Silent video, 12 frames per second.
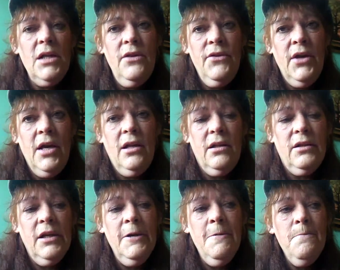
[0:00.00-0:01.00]
then
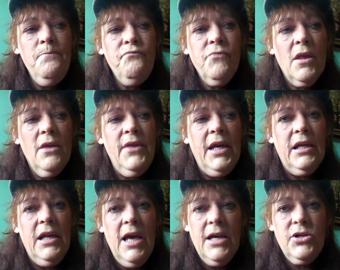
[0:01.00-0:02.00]
they
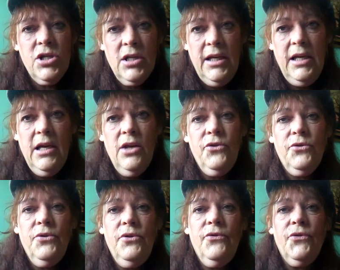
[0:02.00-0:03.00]
can actually get
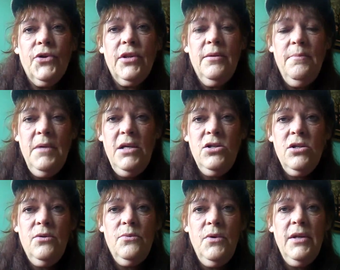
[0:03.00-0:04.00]
through the fourth
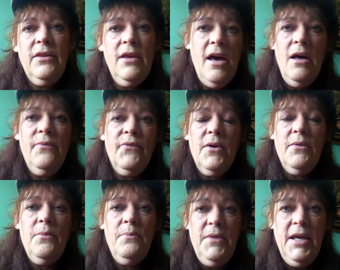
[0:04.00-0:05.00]
dimension with the help from
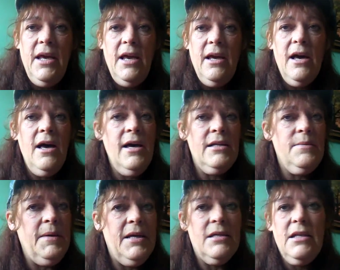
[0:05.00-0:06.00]
the A Is,
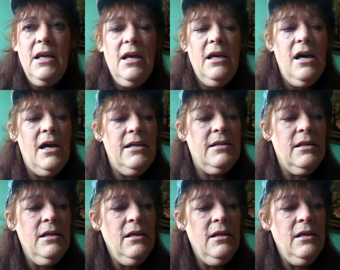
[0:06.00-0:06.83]
because the A Is